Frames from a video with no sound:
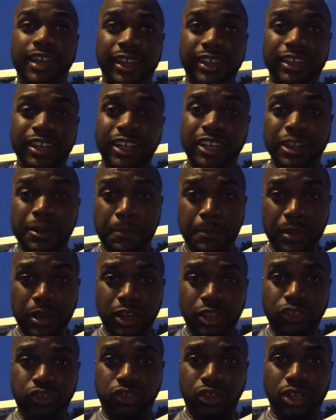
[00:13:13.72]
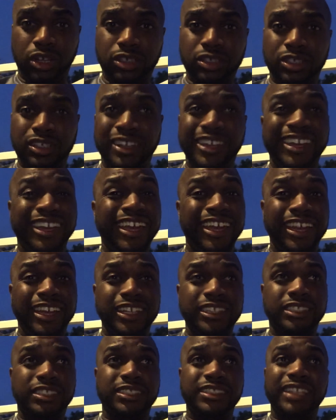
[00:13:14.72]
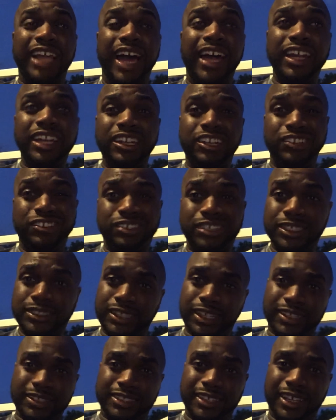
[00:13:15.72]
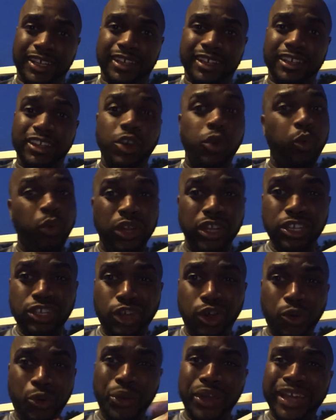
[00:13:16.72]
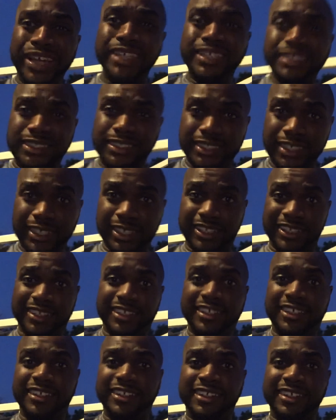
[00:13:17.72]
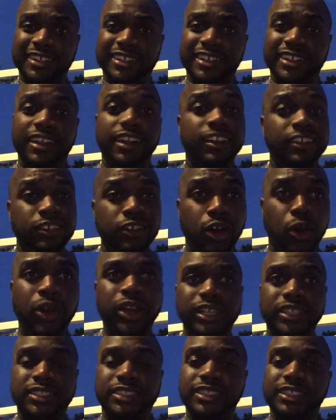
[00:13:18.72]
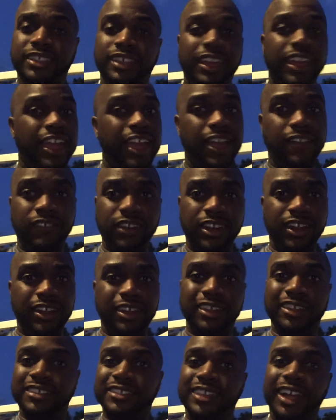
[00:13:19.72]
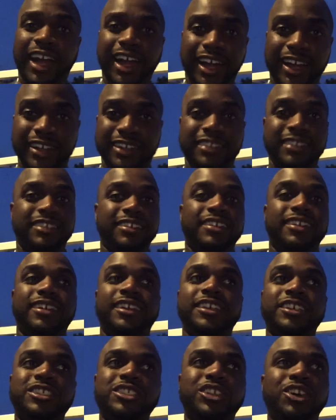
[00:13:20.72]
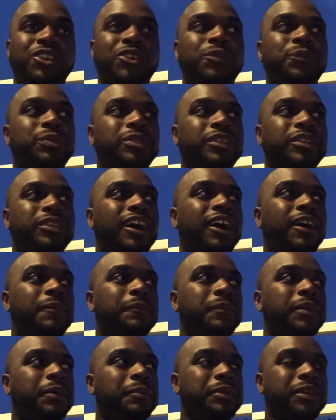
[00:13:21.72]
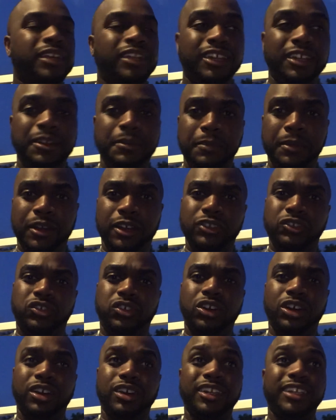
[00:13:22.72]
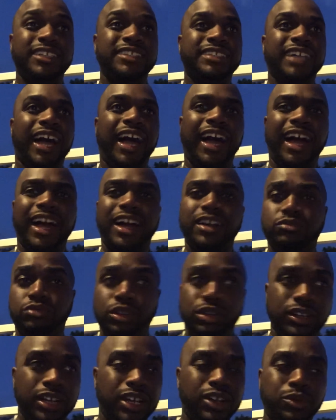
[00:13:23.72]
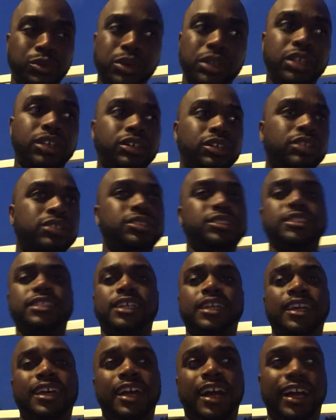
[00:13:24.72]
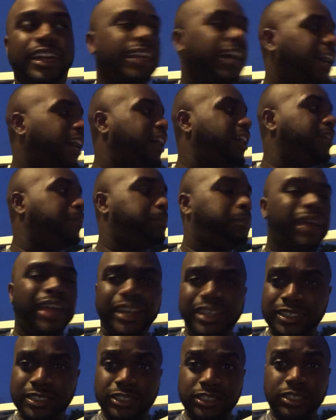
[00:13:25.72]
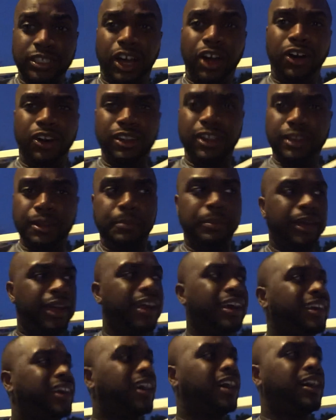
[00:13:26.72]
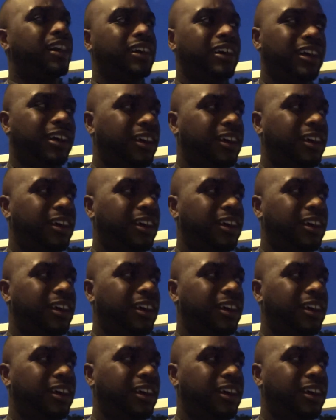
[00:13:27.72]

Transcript: get in the mail truck, and it's 90 degrees outside with no AC. Every day. It's hot. So I'm getting in the mail truck. It's hot. Roll down the windows. I got packages all in the back. I got